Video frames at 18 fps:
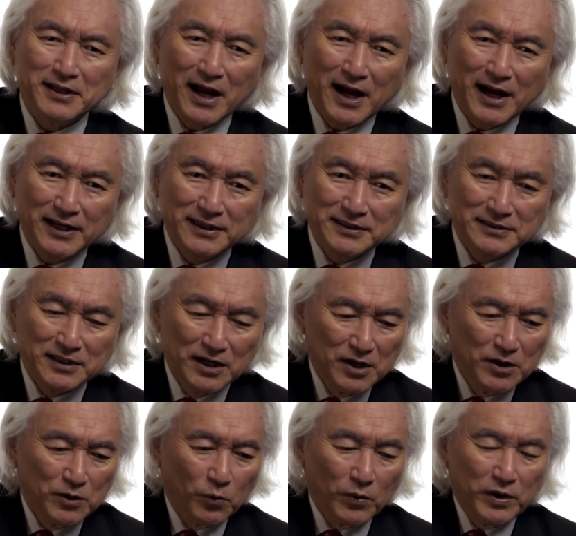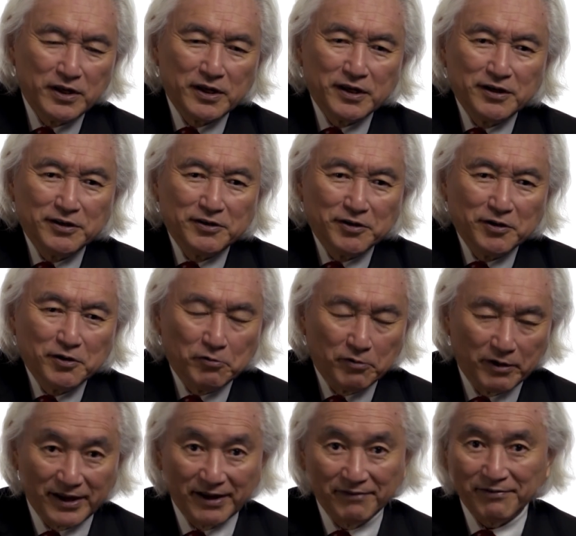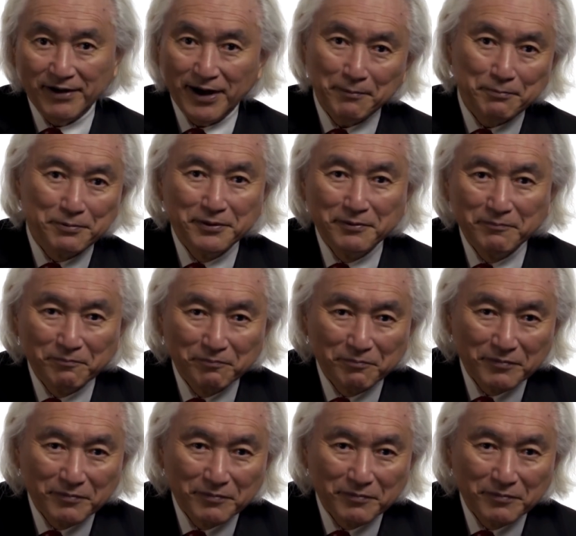lines? What are you going to do? Give up?